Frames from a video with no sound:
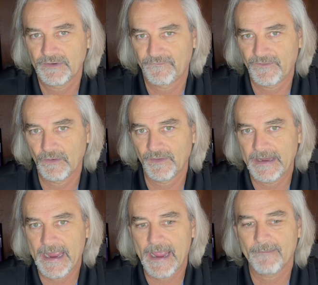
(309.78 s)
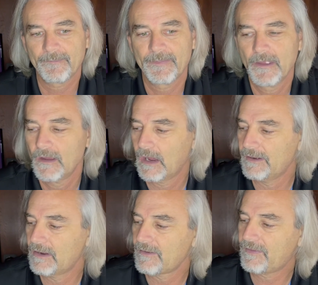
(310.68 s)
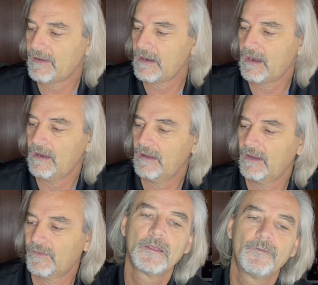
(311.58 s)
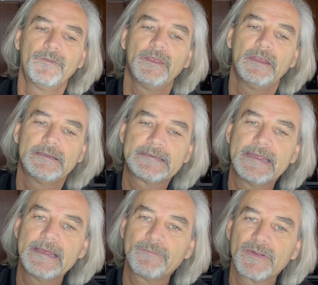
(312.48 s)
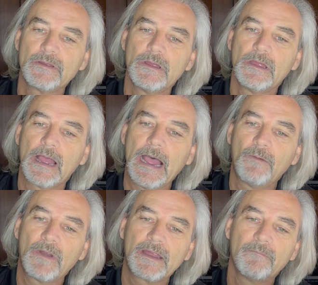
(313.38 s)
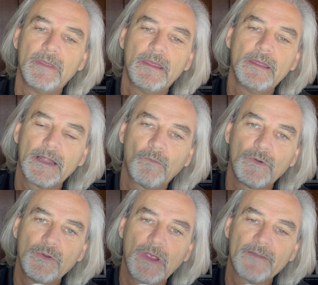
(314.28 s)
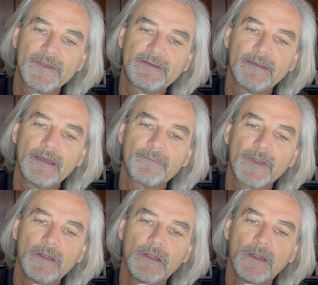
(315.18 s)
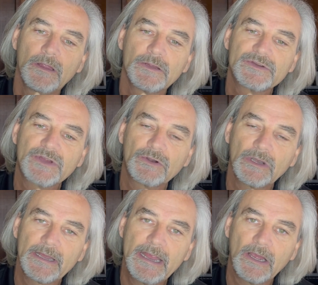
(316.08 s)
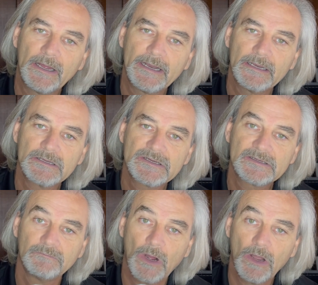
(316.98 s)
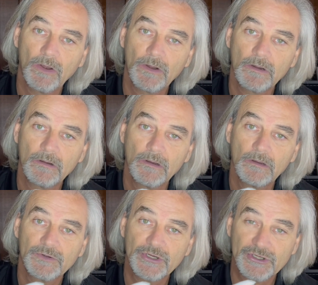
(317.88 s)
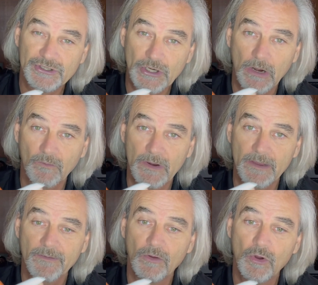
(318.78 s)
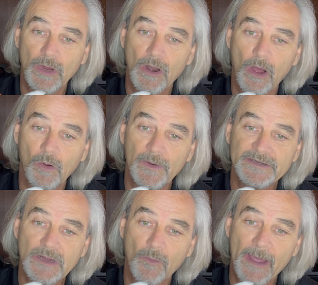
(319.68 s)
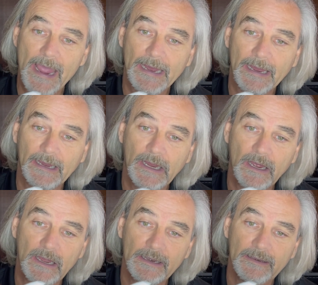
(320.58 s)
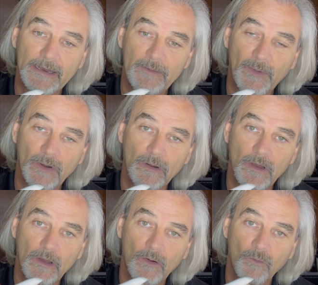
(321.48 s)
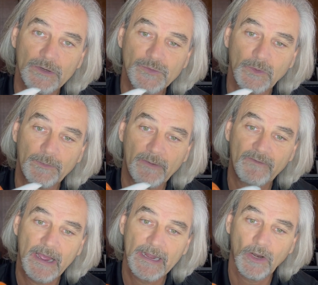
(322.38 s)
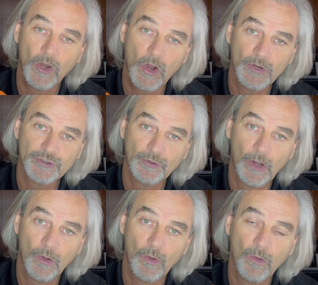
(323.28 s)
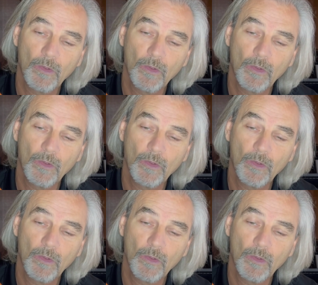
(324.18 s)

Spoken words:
fill the gap. Another thing is the tip. I recommend when you cut the tip, certainly cut it smaller to start with. You can always go back and cut deeper, which would provide a larger hole.